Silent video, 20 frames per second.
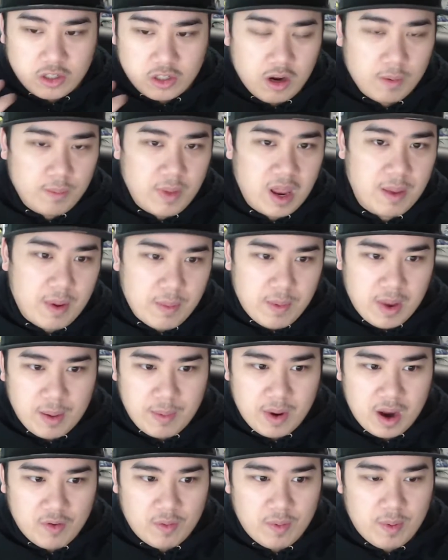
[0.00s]
Baby Baby,
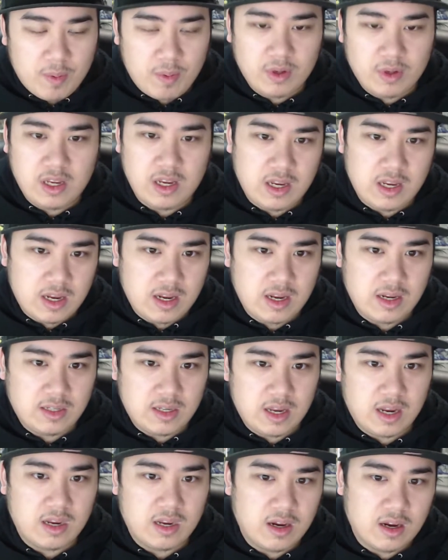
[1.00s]
I remember Lee Hi,
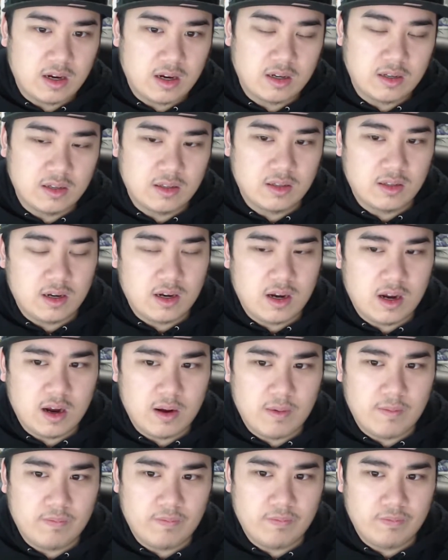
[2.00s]
Taeyang.
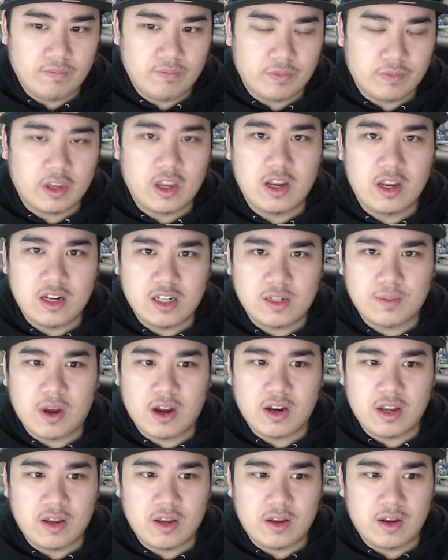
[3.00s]
Um, and that's about
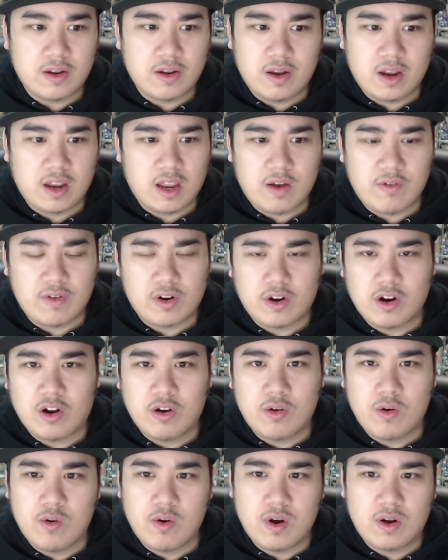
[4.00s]
it. I can't recall
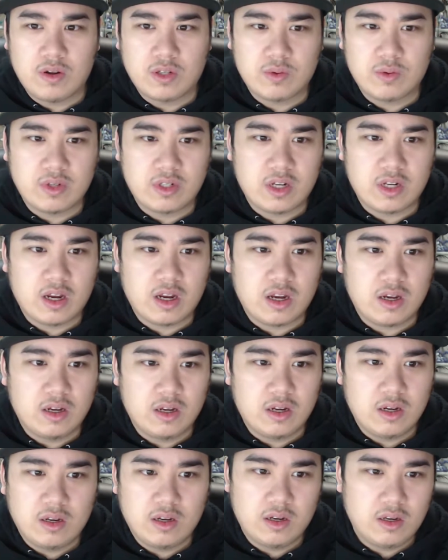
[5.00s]
who else was. Uh,
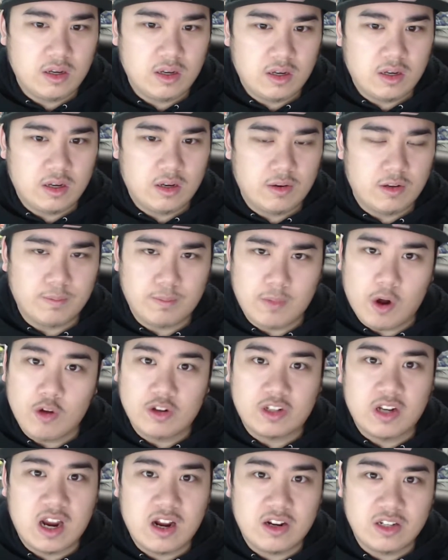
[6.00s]
oh,
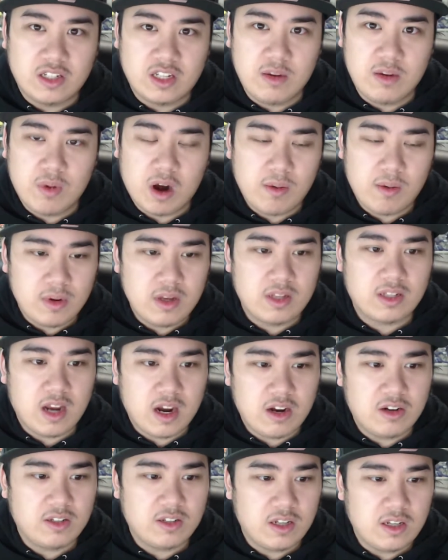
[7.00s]
Zion T probably?
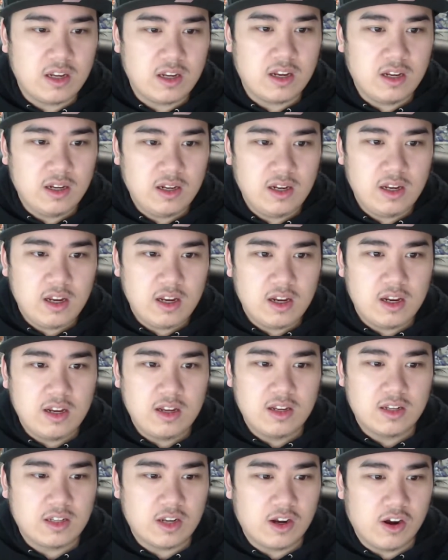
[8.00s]
Zion T, yeah.
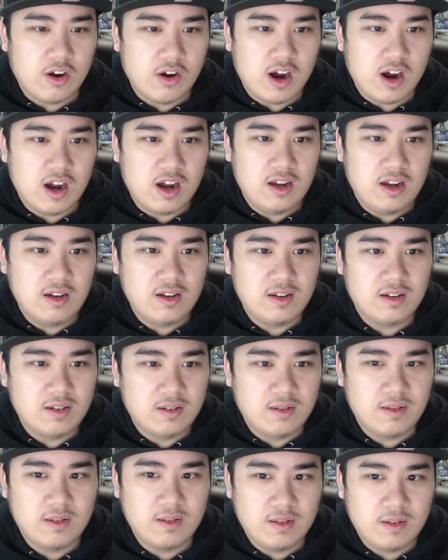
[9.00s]
So, uh, you
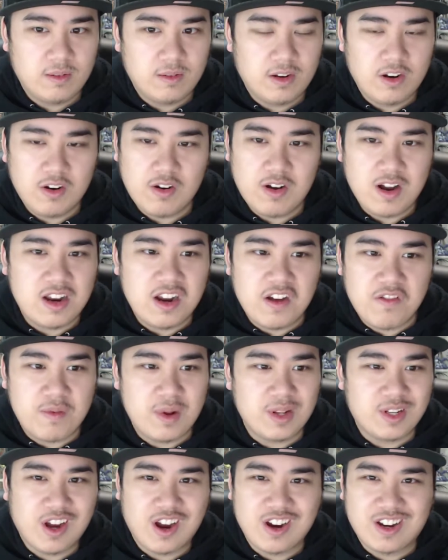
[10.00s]
know what? Enough of me
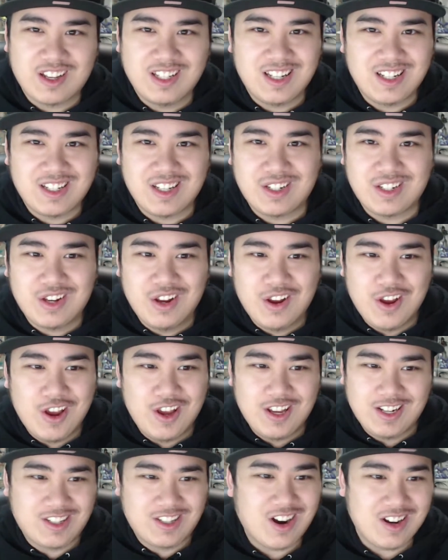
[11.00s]
talking. Let's just
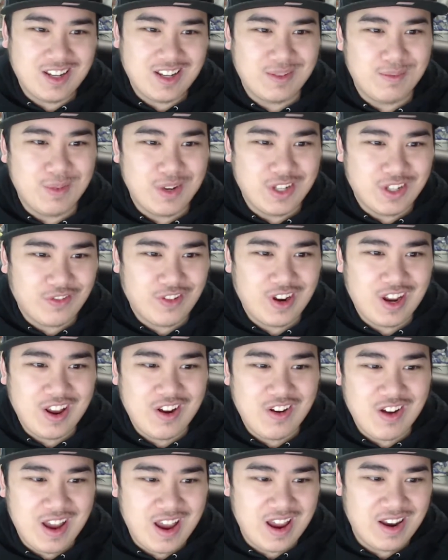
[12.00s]
start this music video
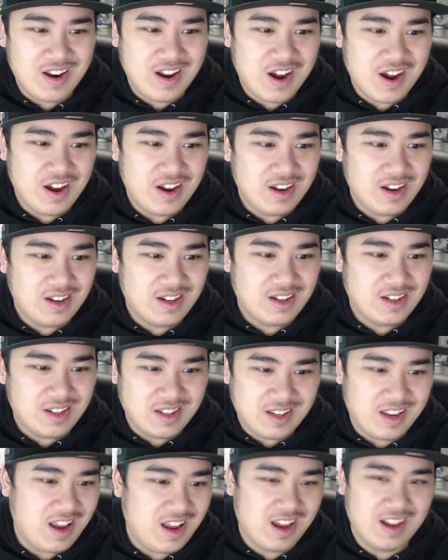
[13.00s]
and, uh,
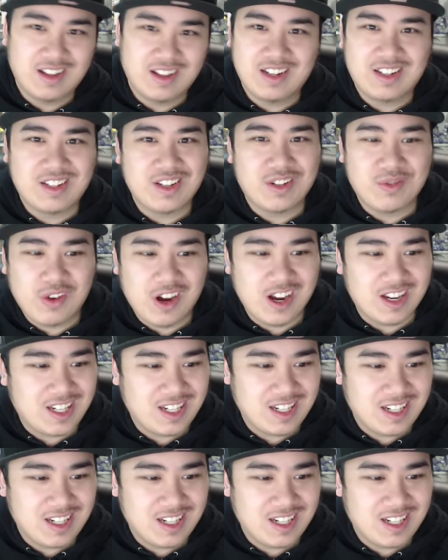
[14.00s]
yeah, let's just watch.